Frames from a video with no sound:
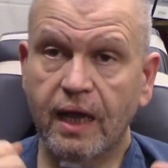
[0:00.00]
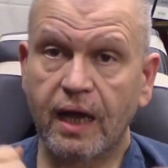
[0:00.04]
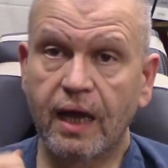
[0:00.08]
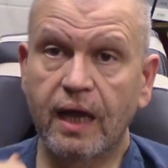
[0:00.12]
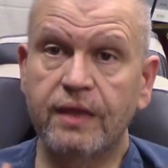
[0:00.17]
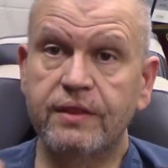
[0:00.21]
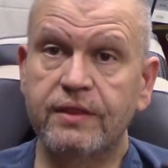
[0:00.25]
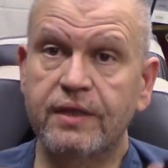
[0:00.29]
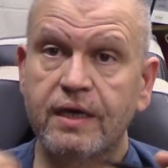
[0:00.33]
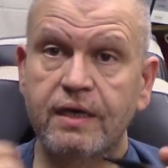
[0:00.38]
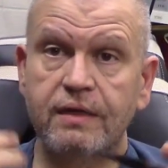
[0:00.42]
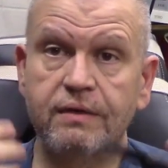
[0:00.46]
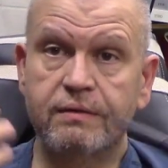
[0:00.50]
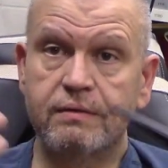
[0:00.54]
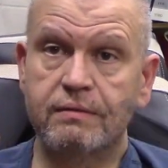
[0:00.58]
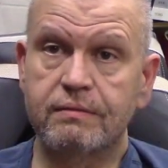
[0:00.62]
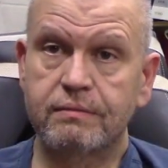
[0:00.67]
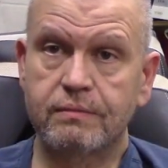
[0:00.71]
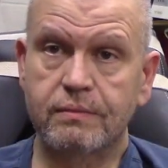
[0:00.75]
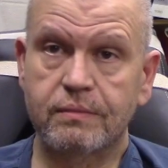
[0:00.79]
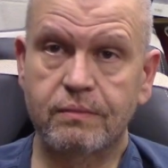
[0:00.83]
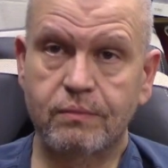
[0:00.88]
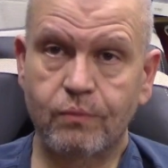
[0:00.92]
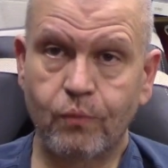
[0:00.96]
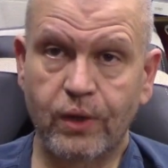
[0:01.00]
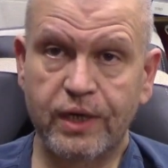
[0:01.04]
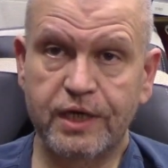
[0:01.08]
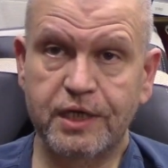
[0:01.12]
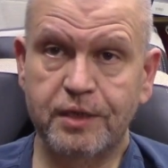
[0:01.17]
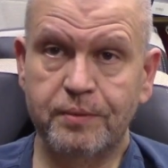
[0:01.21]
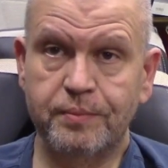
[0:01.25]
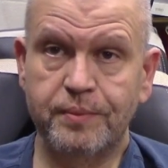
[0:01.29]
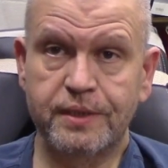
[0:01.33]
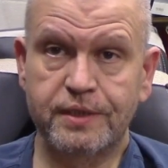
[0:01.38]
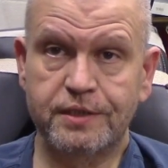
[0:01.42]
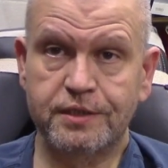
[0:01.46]
And then
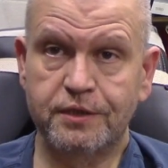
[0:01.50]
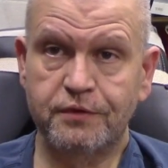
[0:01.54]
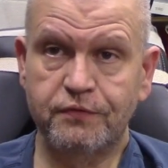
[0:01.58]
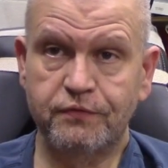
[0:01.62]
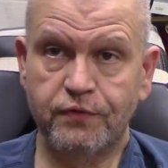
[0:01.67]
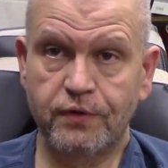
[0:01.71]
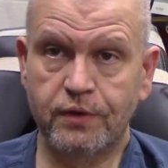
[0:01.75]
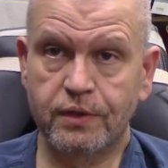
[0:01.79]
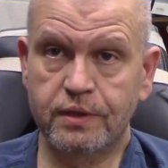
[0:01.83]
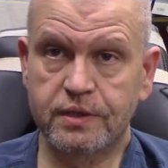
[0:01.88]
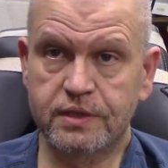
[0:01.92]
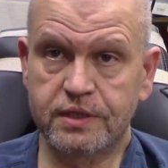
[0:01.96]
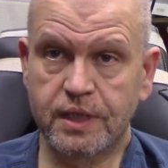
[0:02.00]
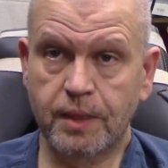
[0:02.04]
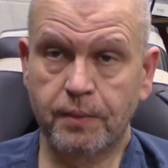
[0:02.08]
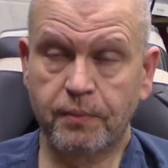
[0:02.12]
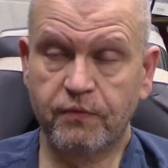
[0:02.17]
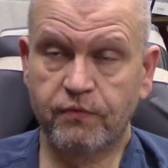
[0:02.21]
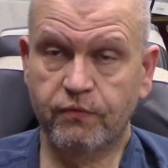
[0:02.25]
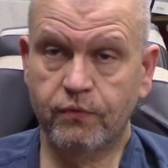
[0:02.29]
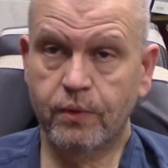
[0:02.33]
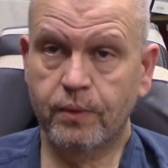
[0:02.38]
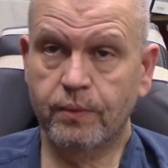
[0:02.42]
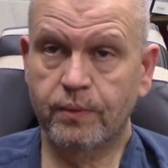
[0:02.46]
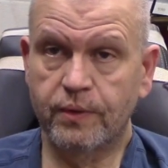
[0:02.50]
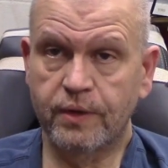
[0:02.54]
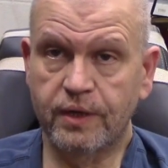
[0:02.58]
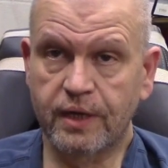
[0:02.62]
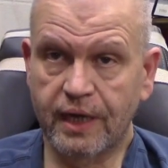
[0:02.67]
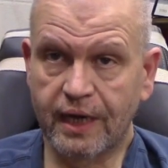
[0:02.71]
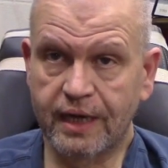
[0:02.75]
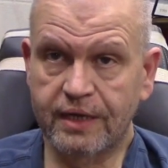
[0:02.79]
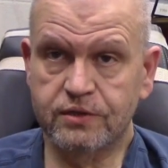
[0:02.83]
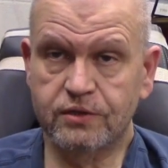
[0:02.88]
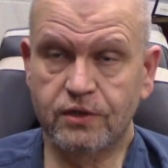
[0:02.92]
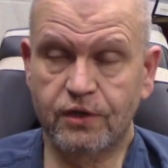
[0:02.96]
YTPC folks stepped
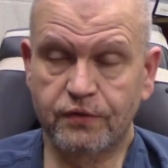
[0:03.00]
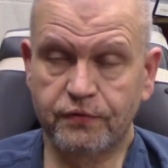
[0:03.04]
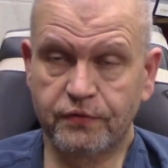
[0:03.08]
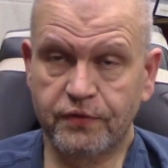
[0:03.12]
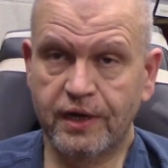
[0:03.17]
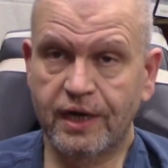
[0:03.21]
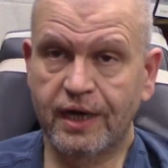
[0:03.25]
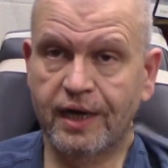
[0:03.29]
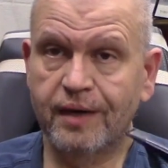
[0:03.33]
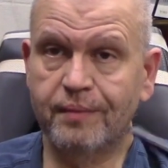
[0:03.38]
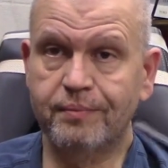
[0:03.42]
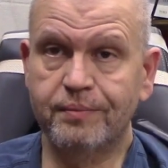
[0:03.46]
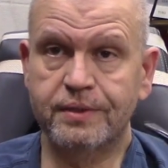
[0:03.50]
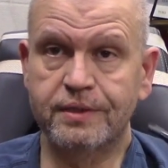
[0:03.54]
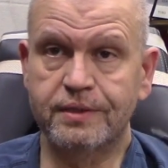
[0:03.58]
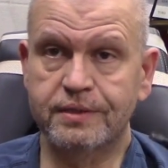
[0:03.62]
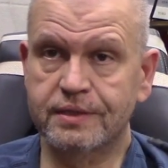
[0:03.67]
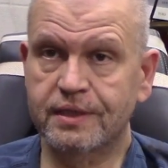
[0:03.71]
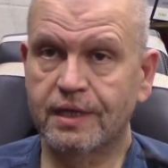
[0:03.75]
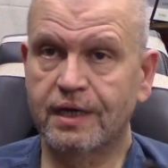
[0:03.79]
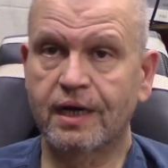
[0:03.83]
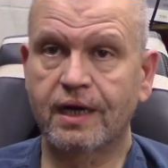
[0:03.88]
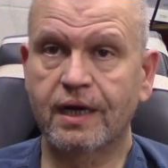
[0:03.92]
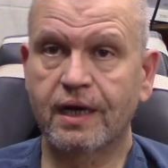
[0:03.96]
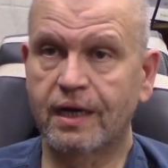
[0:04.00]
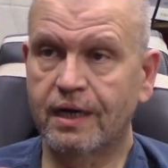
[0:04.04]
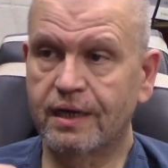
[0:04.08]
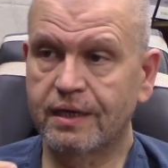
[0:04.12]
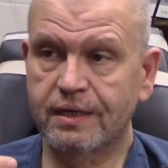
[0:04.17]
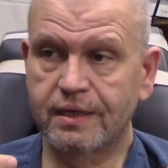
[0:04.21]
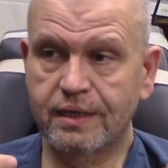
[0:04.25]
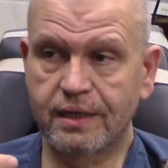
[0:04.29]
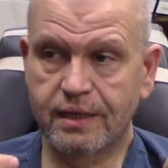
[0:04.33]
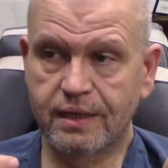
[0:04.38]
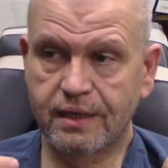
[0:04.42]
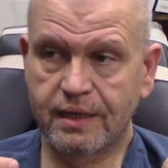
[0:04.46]
forward, as often happens, and I
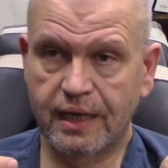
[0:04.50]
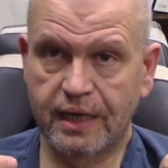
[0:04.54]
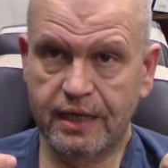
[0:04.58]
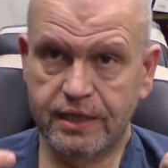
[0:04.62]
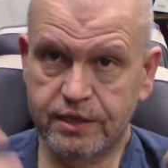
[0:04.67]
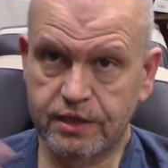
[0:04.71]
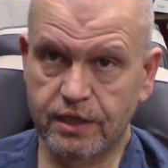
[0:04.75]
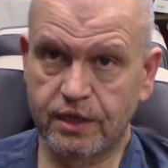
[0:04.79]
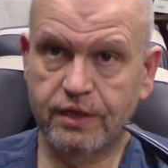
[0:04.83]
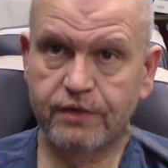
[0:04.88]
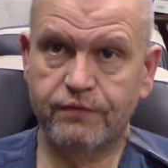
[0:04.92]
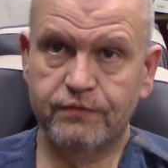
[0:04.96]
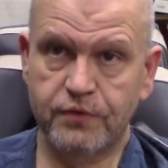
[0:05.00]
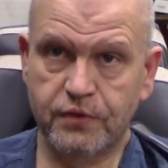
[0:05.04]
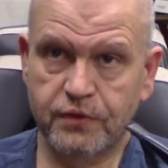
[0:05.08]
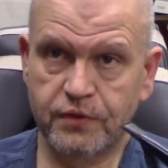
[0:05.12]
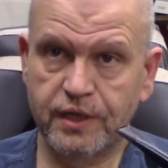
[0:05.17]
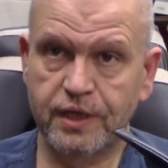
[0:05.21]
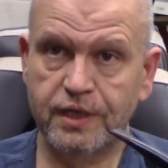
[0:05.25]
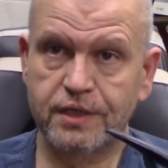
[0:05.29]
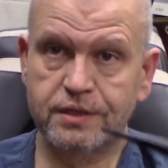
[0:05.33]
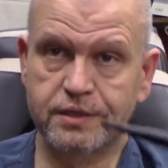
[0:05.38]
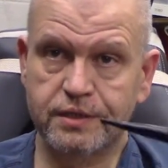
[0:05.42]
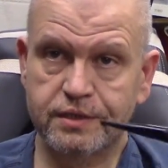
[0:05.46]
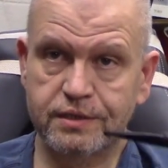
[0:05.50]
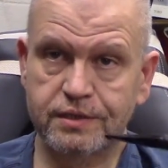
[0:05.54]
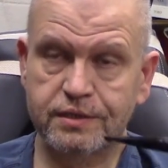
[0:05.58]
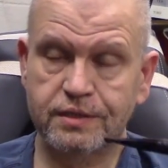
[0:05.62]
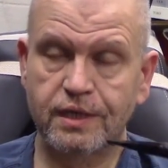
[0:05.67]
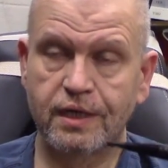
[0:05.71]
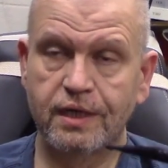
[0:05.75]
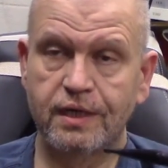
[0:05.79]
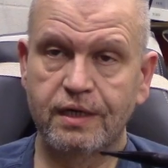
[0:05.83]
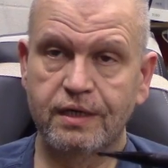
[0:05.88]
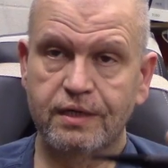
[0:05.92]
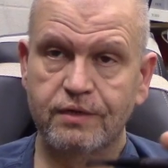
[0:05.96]
got a ton of
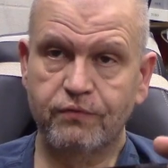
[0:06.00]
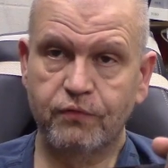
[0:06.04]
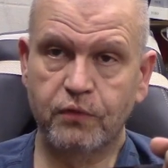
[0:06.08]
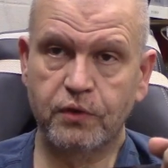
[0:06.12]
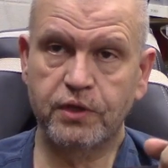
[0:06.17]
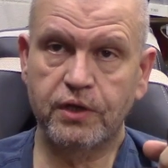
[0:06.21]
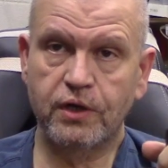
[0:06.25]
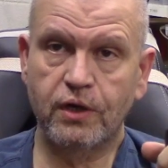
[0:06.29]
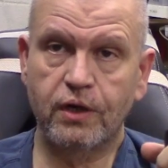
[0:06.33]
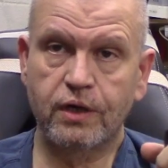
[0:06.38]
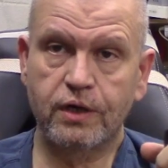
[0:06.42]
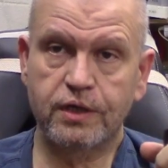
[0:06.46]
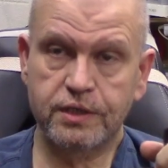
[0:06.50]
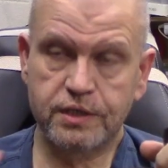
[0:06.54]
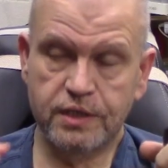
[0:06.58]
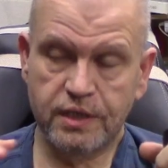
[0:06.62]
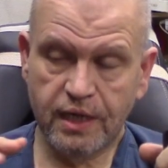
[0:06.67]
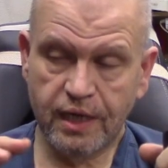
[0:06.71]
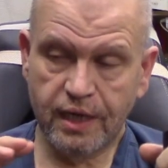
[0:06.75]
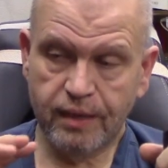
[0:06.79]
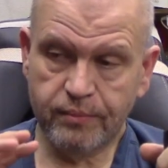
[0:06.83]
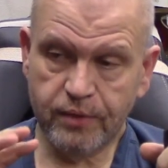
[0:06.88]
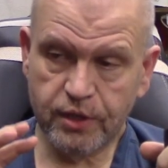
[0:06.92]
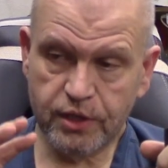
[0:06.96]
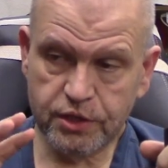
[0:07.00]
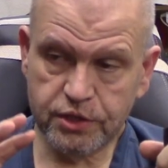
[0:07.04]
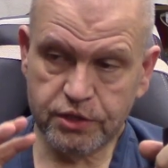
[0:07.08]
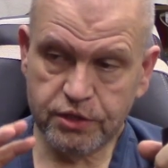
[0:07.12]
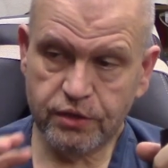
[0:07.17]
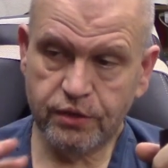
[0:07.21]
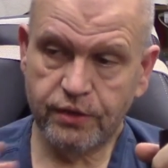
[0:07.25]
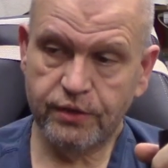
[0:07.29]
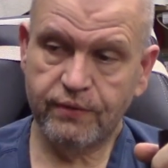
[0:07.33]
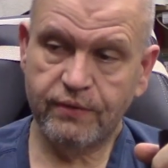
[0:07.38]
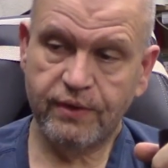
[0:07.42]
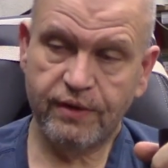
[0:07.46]
donations for the auction. And I'm going to
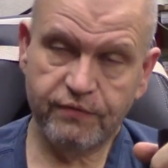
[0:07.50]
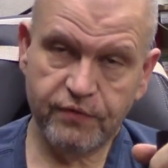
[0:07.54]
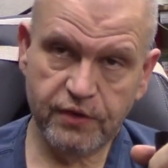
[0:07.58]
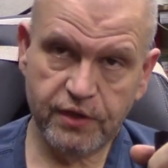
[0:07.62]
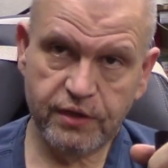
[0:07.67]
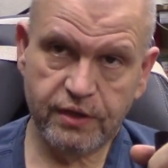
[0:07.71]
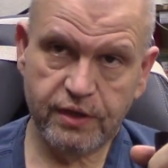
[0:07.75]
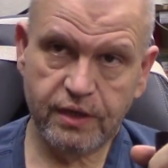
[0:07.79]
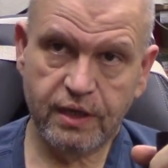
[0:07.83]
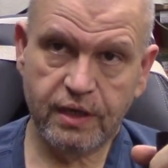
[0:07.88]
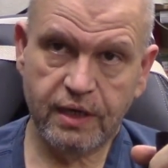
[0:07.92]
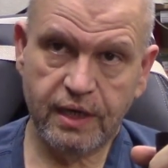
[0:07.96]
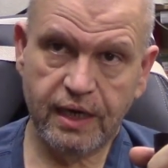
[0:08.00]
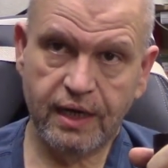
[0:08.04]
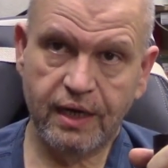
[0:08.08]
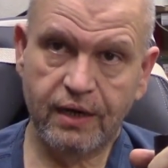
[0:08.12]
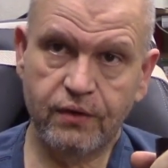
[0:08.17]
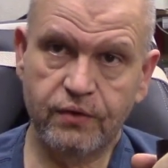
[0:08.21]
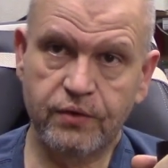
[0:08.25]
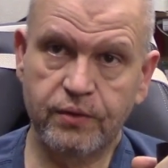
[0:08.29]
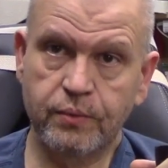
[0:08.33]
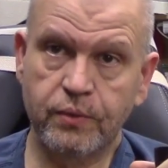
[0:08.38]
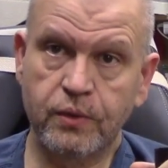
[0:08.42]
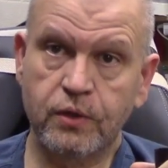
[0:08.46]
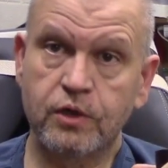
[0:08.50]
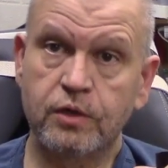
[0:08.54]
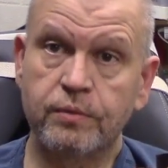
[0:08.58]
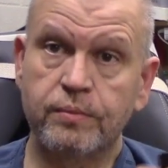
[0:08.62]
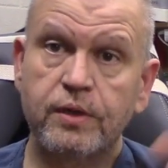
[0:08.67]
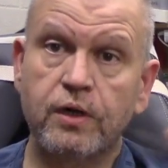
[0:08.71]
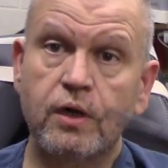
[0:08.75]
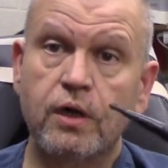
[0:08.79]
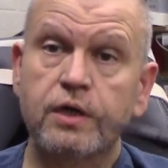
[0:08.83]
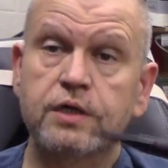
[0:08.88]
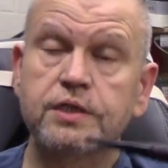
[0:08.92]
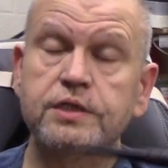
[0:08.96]
show you everything now that we're going to
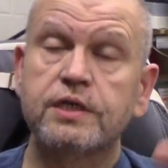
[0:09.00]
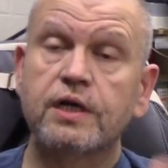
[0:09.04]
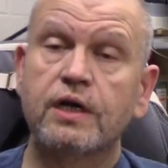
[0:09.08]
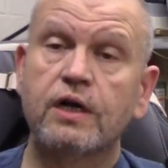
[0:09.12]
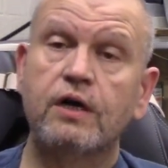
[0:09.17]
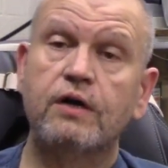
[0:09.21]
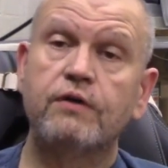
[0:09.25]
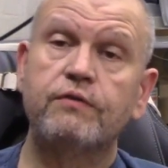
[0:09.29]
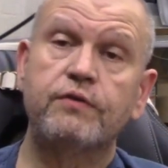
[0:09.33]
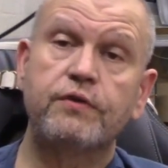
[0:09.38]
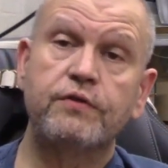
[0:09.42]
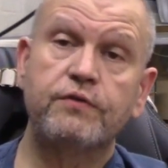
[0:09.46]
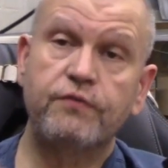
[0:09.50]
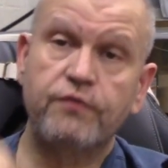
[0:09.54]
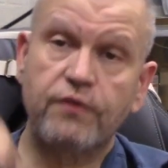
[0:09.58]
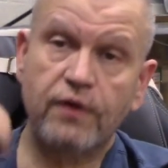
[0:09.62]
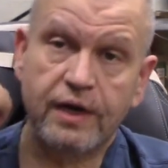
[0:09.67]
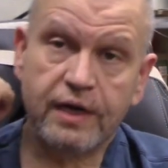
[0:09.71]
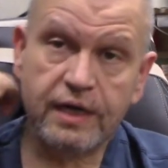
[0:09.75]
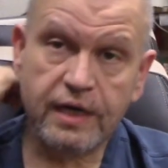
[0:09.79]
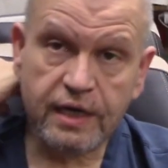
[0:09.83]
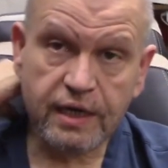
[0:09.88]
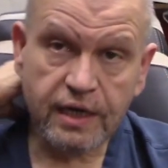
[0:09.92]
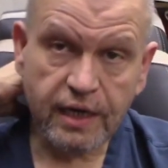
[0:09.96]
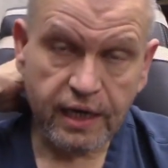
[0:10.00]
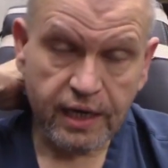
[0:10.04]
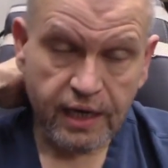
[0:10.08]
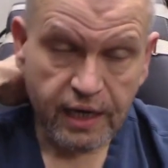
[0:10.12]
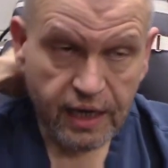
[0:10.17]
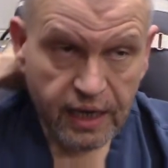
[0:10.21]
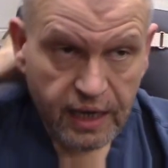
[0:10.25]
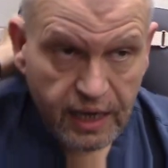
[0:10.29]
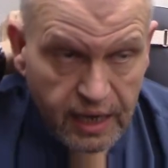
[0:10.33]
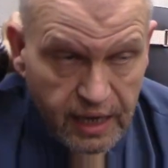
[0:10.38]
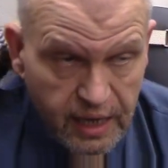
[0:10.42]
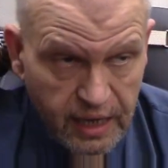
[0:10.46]
be auctioning off on Friday night,
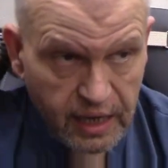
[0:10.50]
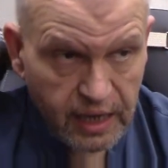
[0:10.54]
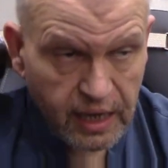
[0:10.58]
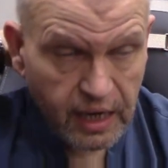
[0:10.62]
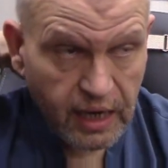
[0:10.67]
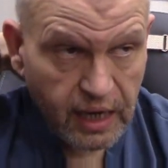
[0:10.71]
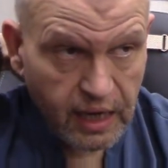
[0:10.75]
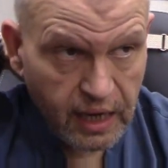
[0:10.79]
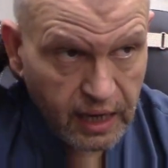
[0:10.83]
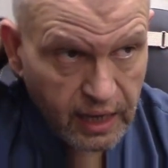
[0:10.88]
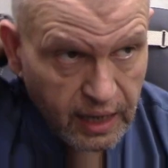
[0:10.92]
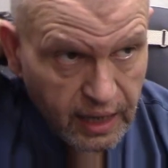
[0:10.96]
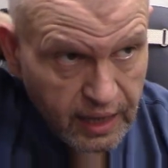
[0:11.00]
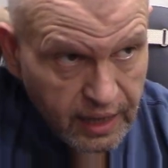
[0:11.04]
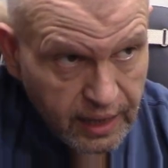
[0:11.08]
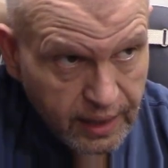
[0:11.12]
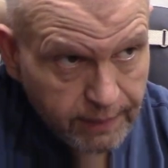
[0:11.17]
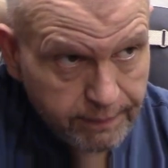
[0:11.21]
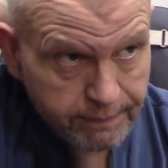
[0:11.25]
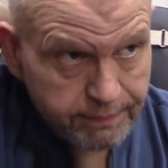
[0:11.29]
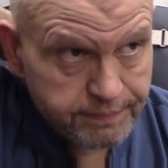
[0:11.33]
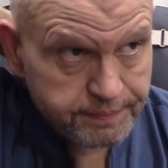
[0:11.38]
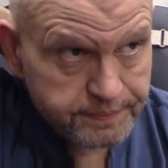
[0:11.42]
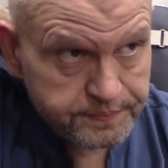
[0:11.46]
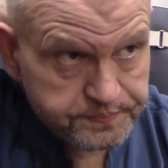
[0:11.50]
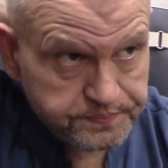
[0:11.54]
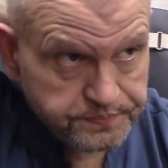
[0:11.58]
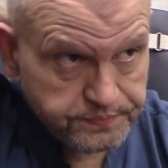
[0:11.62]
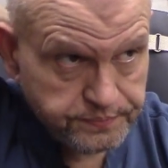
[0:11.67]
um,